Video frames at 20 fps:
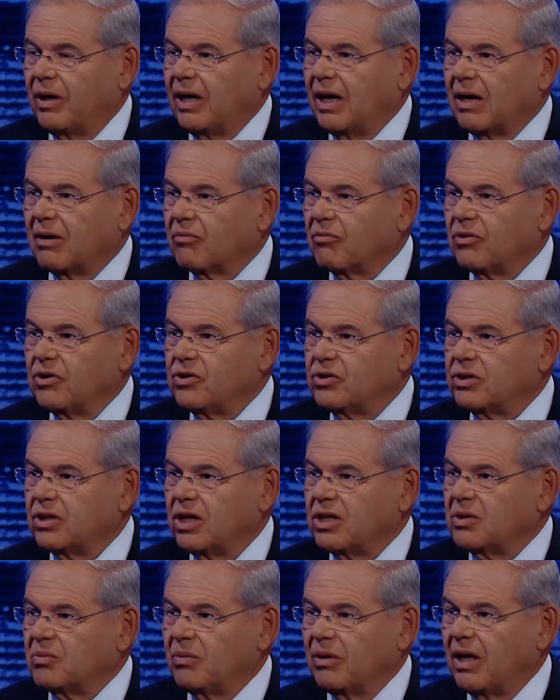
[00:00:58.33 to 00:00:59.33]
out of
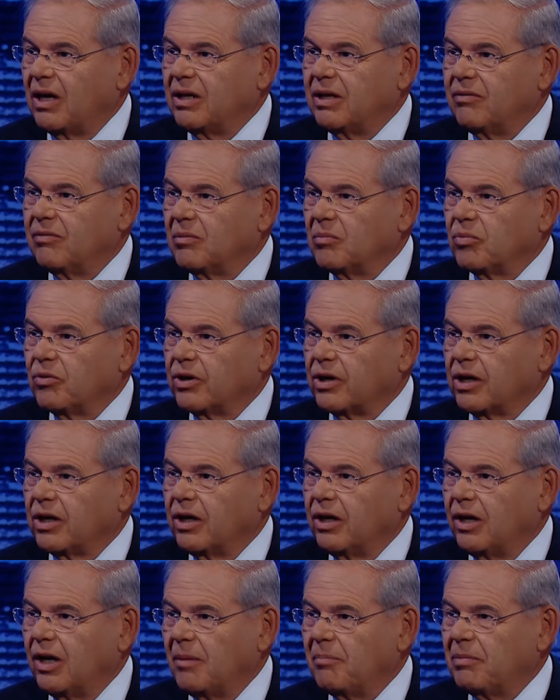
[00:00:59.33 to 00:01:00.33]
recess without even bringing
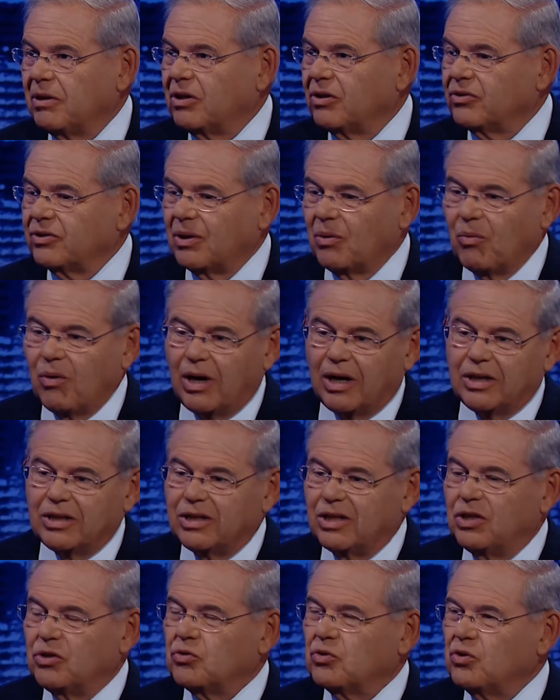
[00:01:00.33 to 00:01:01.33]
it up because they wanted
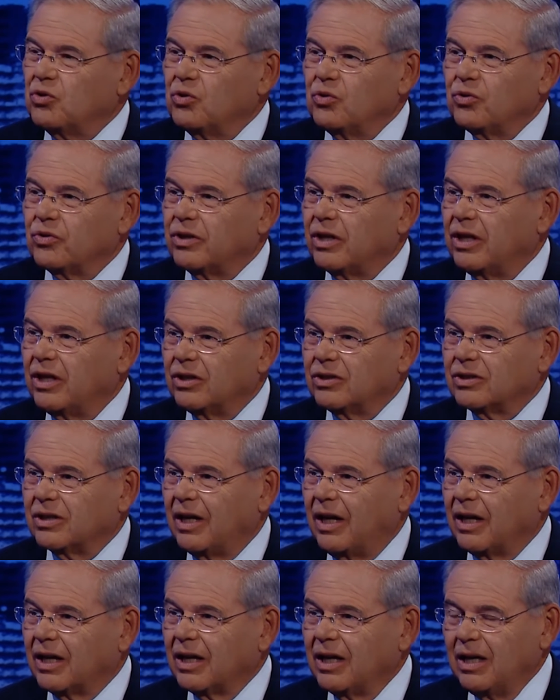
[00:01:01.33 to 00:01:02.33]
to introduce things
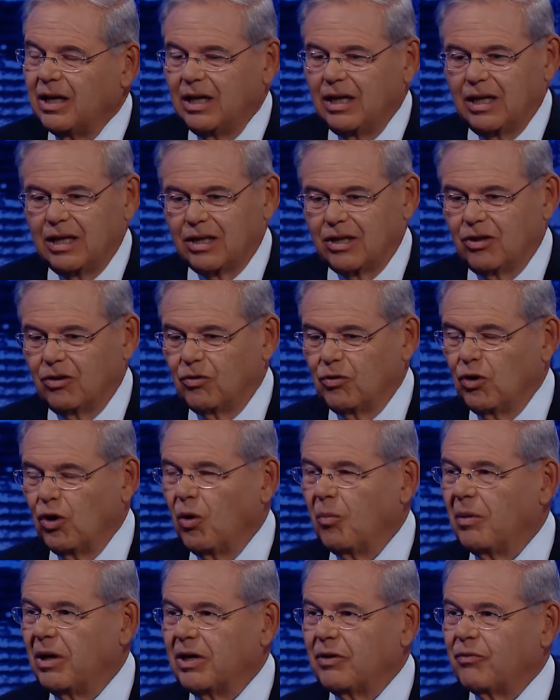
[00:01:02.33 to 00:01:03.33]
like, you know,
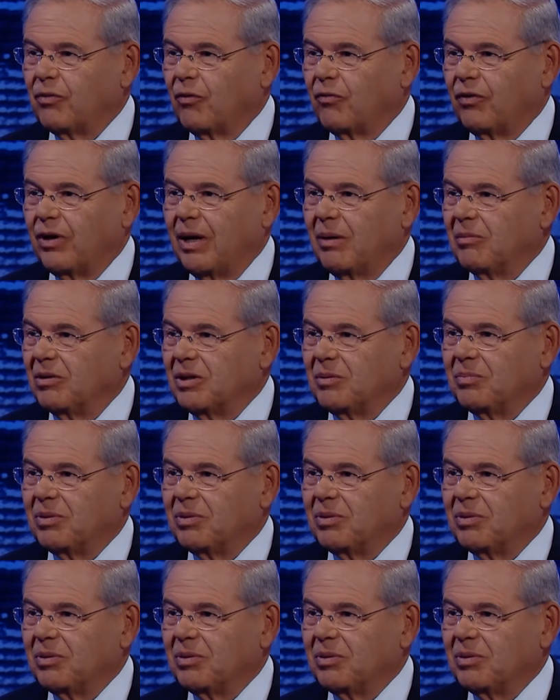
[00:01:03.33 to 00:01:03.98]
no money for family